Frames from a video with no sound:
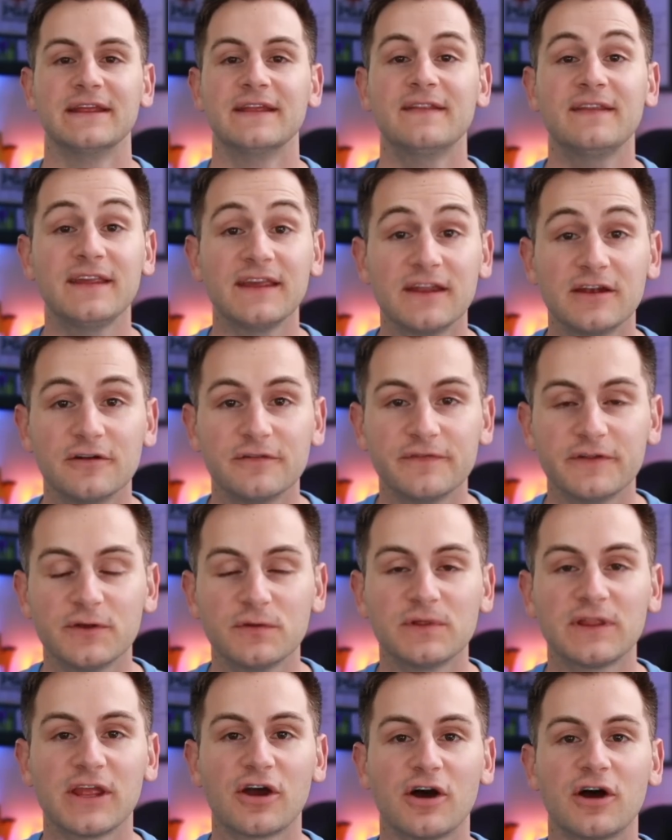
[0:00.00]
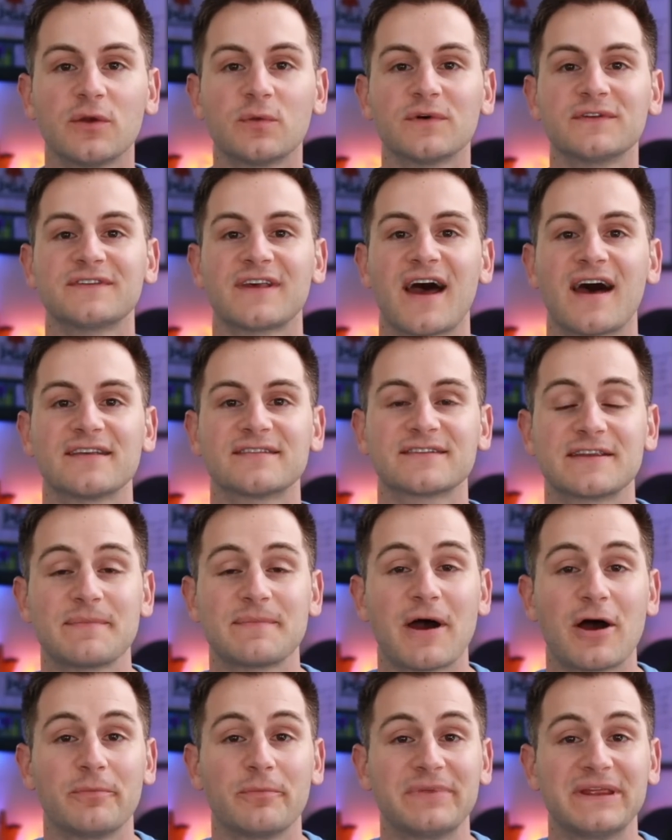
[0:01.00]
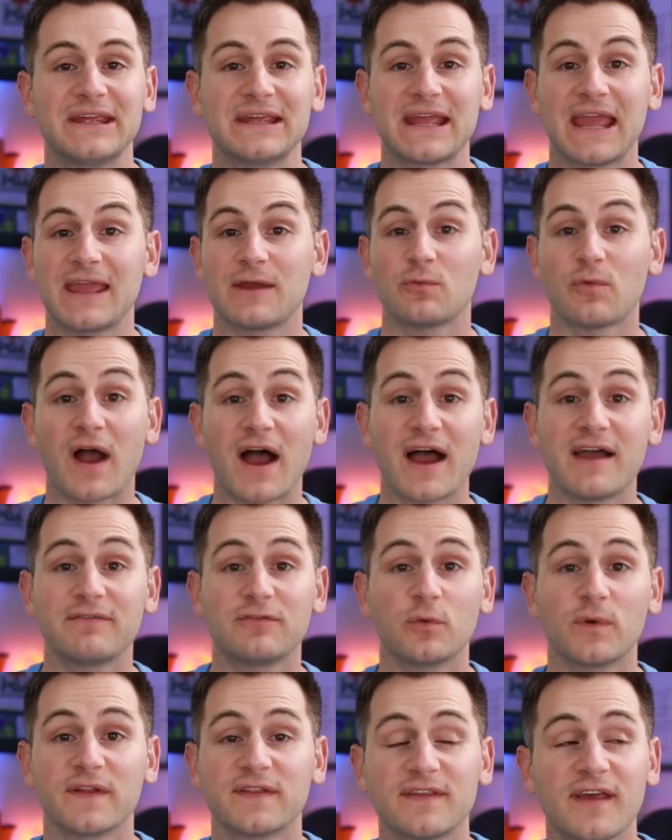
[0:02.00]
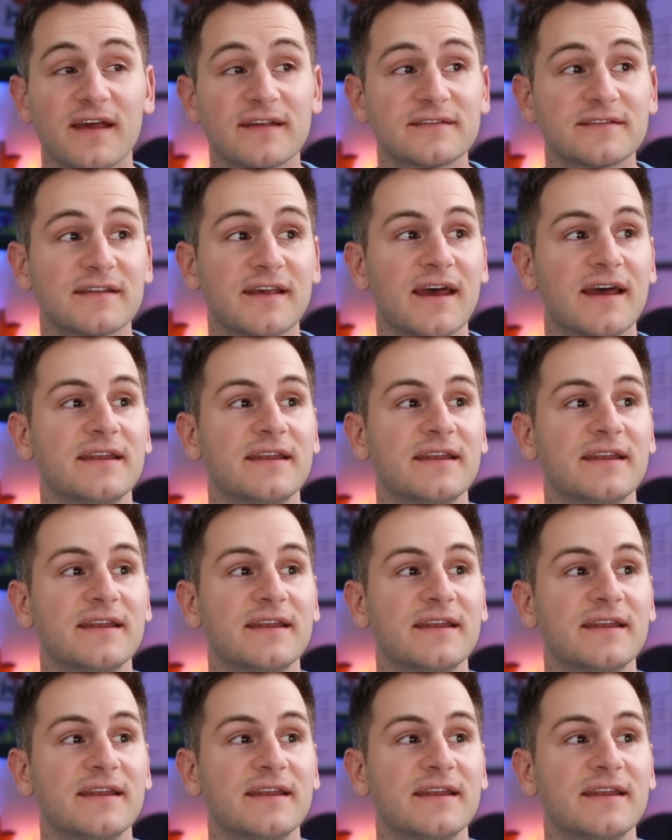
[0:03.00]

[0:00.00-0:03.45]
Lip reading: In the interview, Leon was asked about being a rival with Tesla,